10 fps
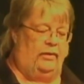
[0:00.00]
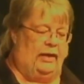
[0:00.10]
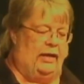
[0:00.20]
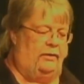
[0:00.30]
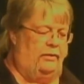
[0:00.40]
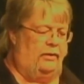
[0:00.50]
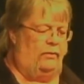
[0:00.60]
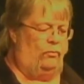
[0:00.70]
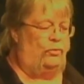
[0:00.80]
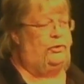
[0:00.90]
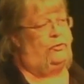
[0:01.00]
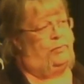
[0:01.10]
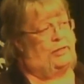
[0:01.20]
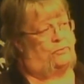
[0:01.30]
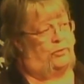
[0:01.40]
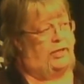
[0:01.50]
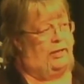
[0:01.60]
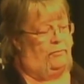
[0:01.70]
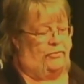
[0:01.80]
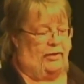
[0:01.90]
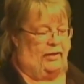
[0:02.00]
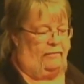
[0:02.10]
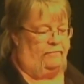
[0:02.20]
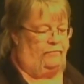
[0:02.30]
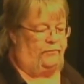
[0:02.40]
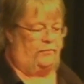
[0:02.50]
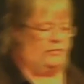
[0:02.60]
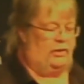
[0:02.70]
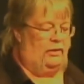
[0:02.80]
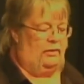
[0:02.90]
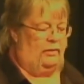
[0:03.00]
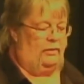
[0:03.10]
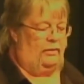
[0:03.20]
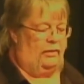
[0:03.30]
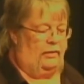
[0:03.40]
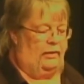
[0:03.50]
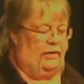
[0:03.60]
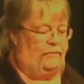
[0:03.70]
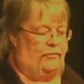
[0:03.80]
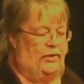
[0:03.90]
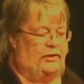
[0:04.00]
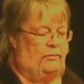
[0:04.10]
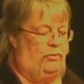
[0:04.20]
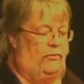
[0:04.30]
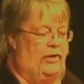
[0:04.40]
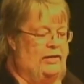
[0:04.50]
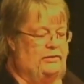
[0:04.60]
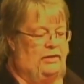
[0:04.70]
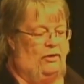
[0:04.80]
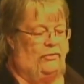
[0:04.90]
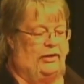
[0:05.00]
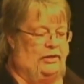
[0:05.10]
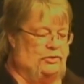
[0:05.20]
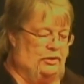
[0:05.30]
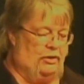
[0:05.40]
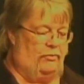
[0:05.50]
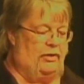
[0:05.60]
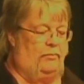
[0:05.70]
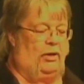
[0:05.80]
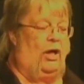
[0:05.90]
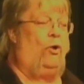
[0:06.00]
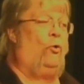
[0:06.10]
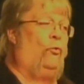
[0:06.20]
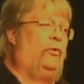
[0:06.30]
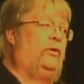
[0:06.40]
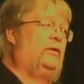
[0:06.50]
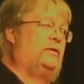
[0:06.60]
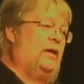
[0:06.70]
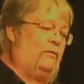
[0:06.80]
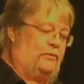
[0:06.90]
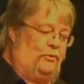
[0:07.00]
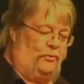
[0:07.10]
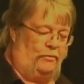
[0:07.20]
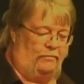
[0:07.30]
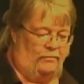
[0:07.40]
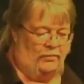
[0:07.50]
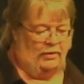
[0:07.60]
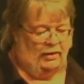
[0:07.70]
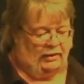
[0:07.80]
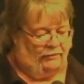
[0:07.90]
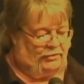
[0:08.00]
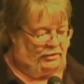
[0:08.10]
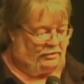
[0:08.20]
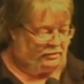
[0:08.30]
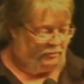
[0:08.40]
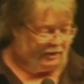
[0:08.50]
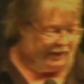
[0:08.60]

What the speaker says: And we'll do the best we can with that. If you think your brother has an ought against you, go to him alone and talk to him. Give Jesus a big